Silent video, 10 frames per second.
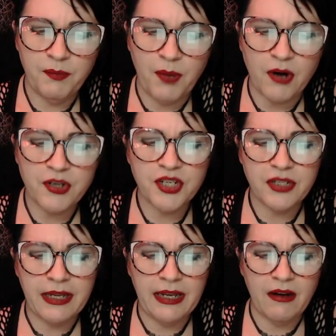
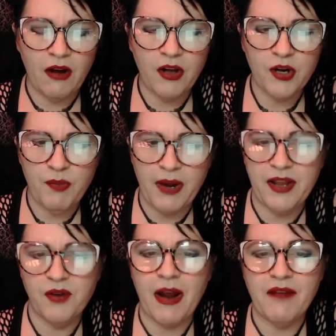partially
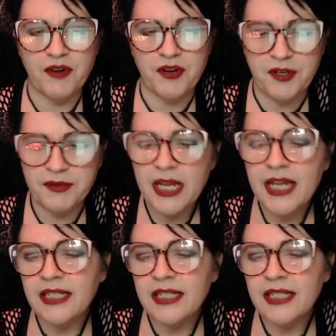autobiographical.